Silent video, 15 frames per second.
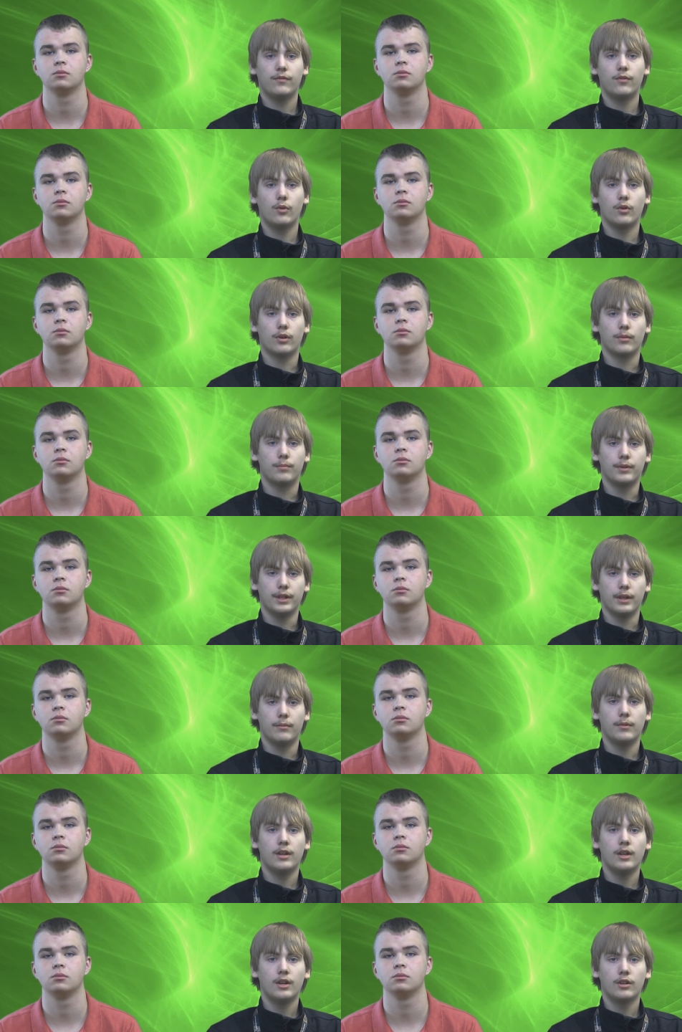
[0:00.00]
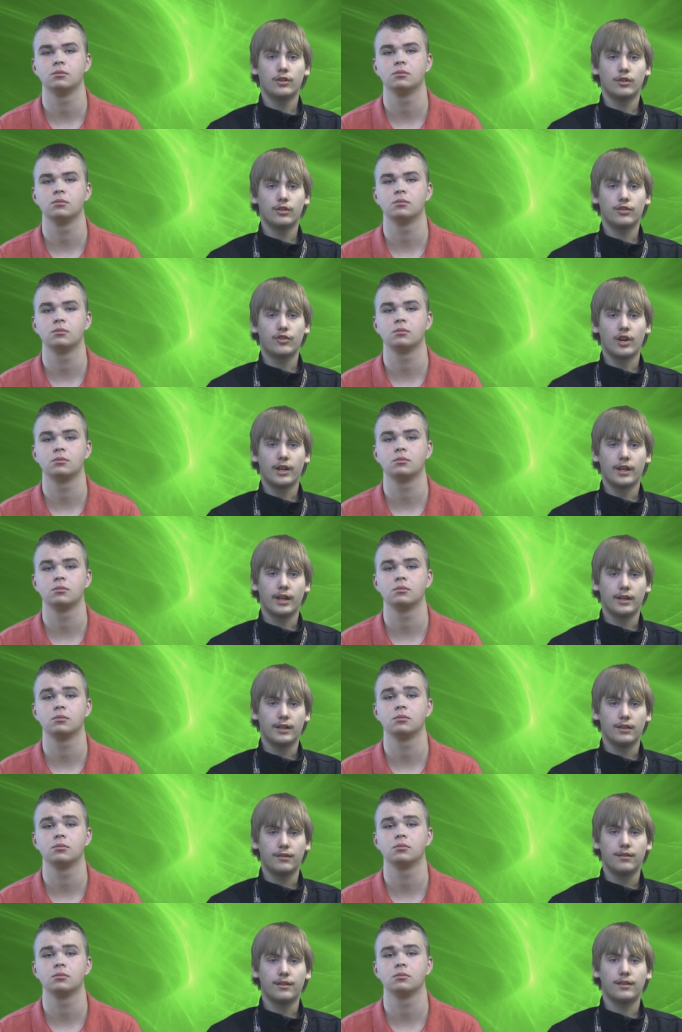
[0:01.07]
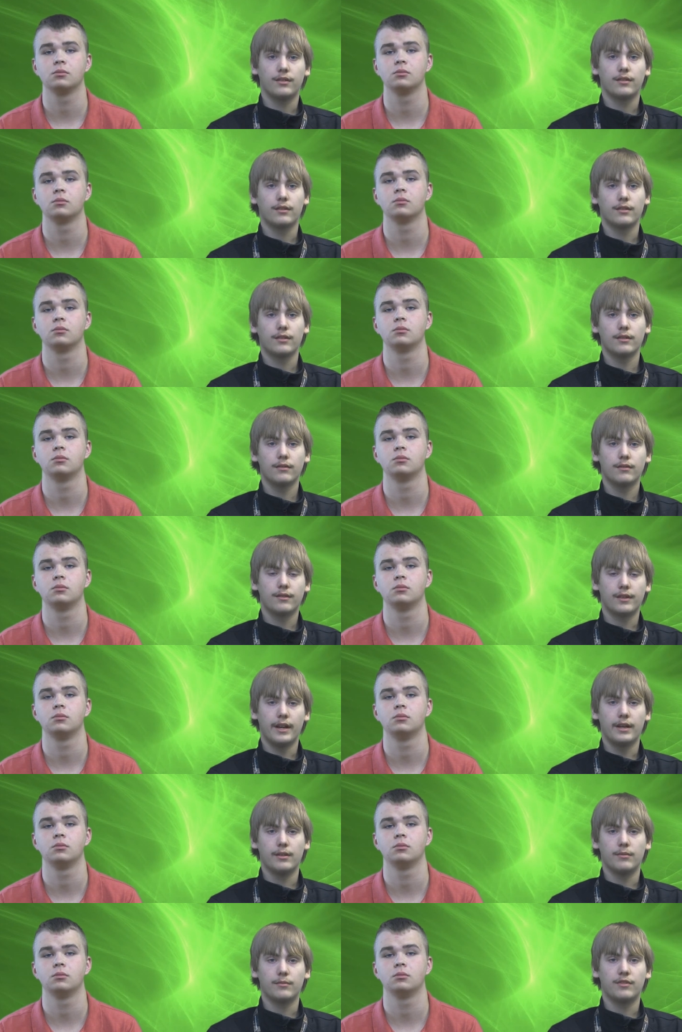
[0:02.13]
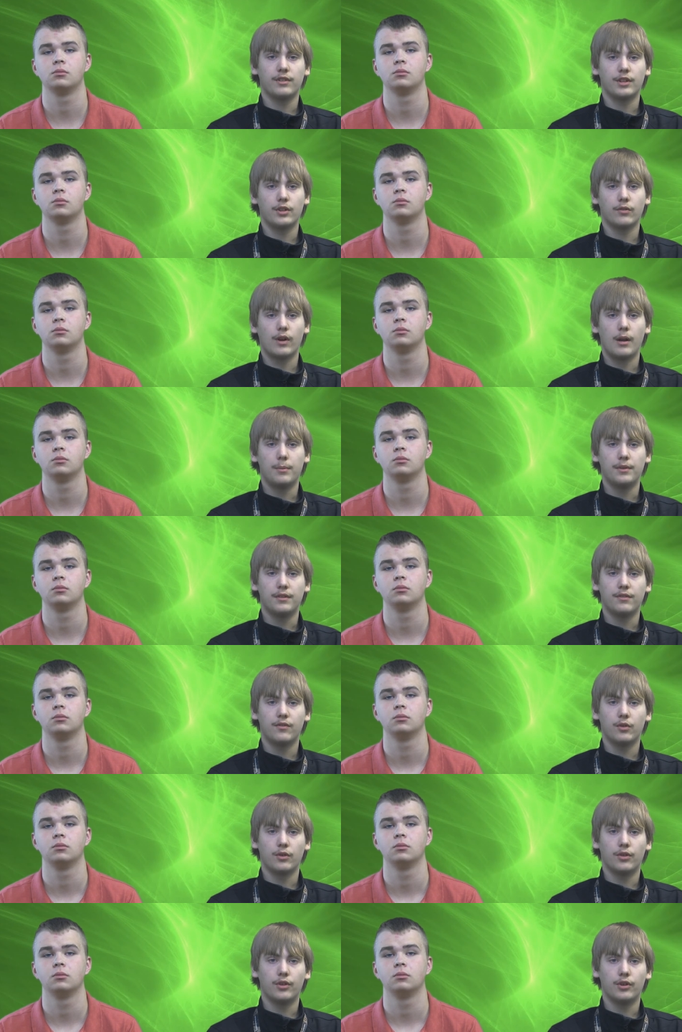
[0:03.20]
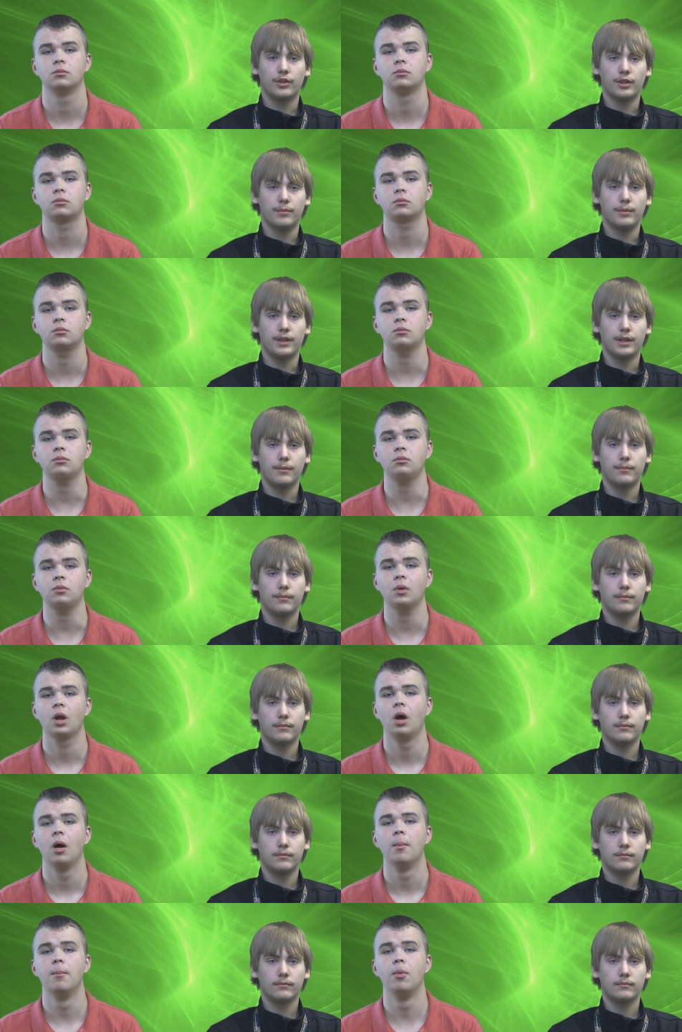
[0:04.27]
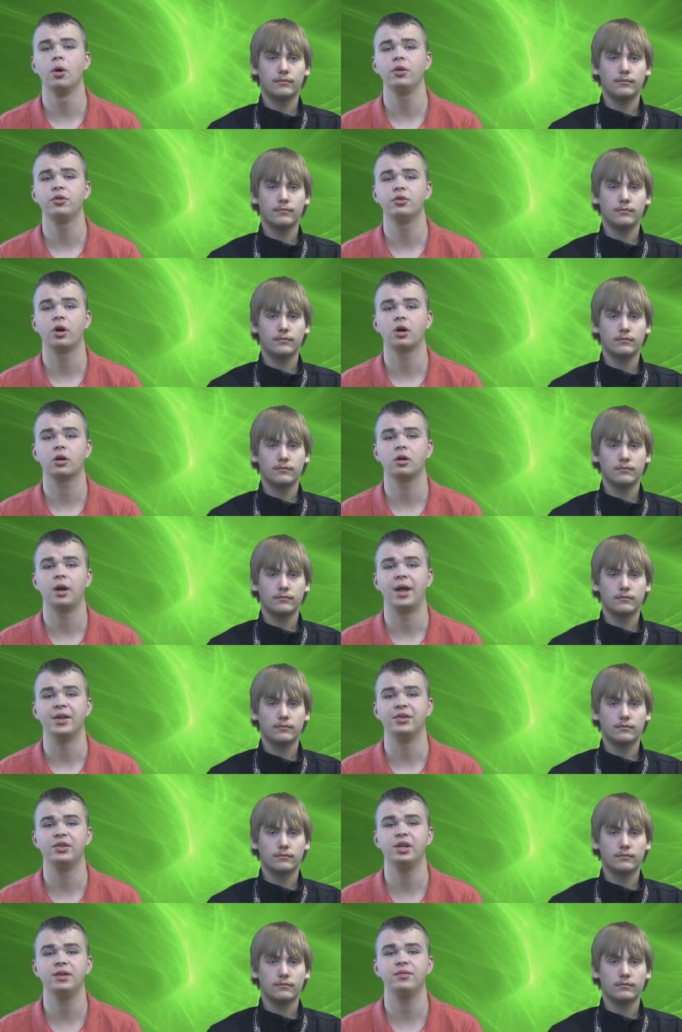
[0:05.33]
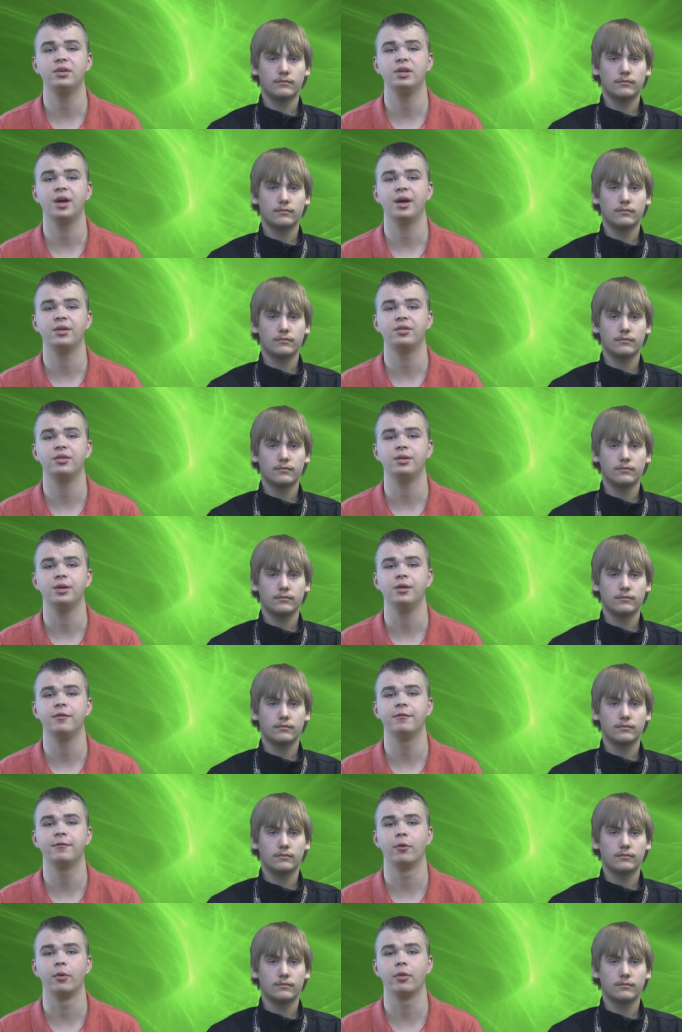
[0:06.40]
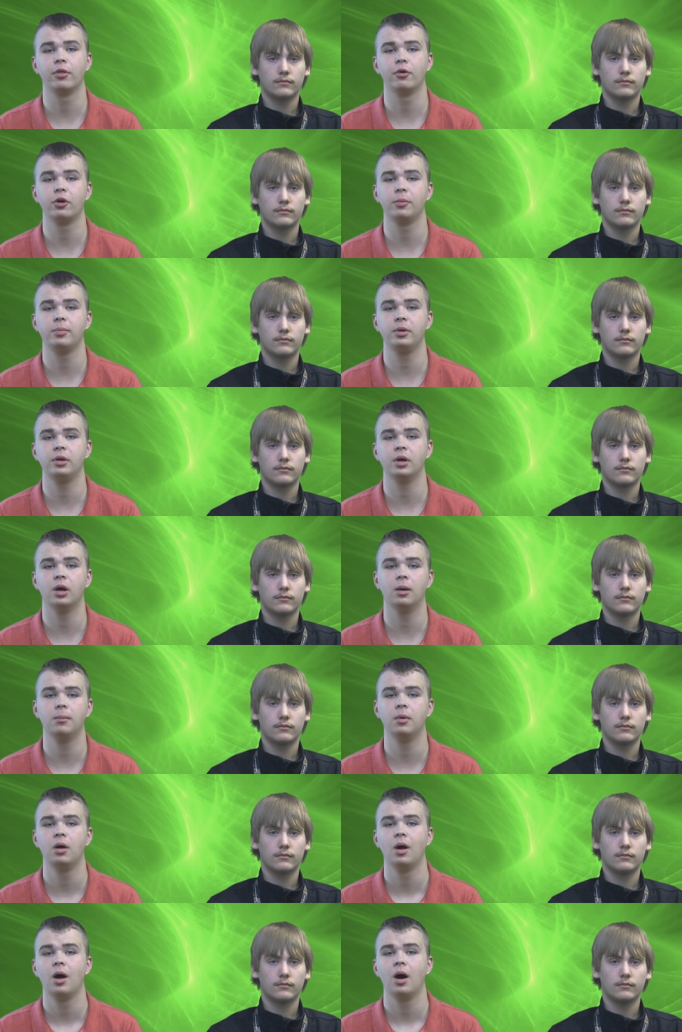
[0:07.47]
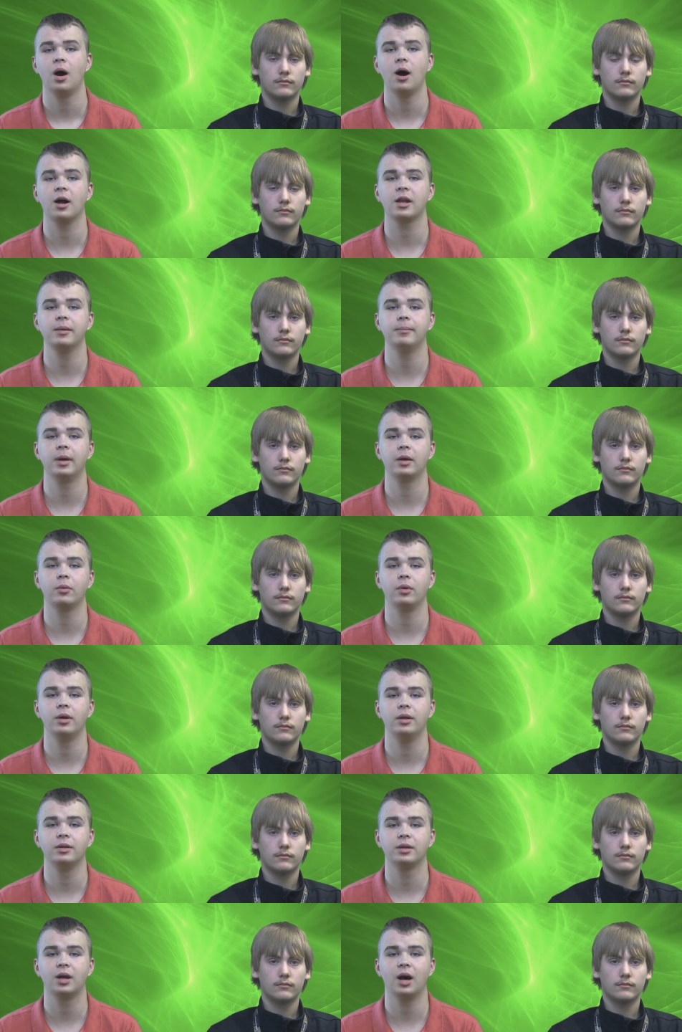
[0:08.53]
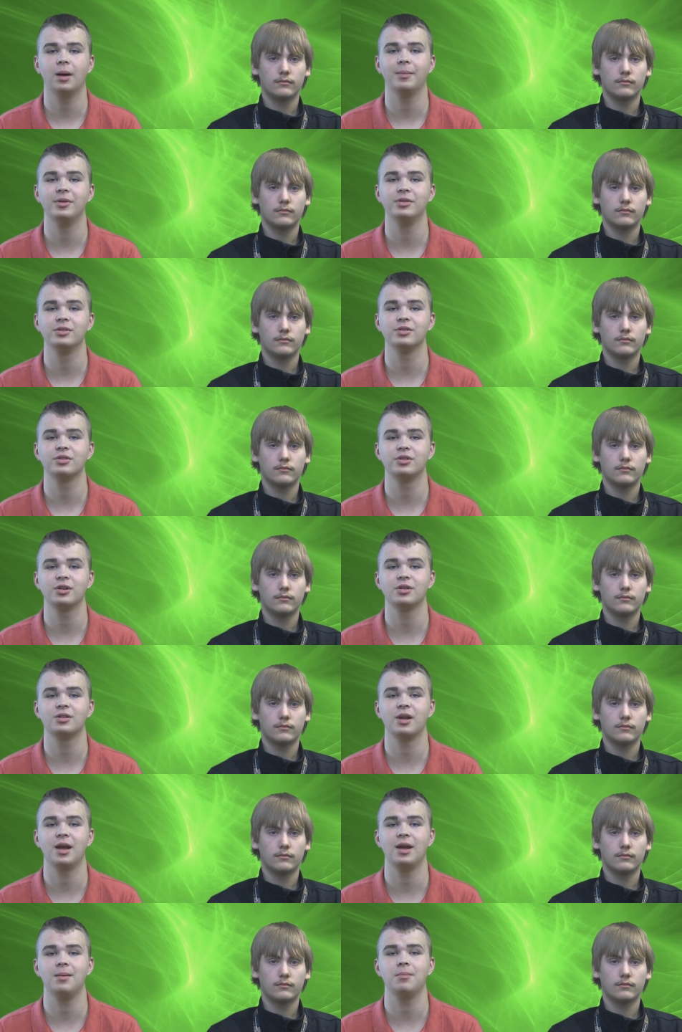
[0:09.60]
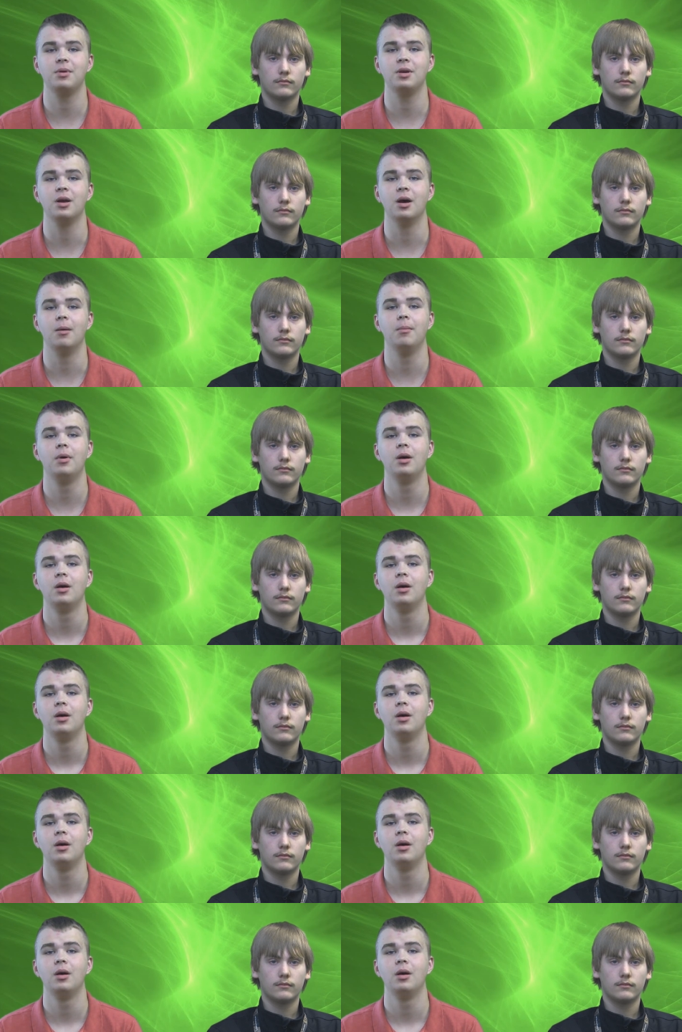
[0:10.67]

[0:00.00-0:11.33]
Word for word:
Speaker 1: 4 p.m. Girls track at Kingston Stadium, Cedar Rapids, 4:30 p.m.
Speaker 2: Boys soccer at CVSC, 4:30 p.m. Hockey banquet in Commons, 6 to 8 p.m.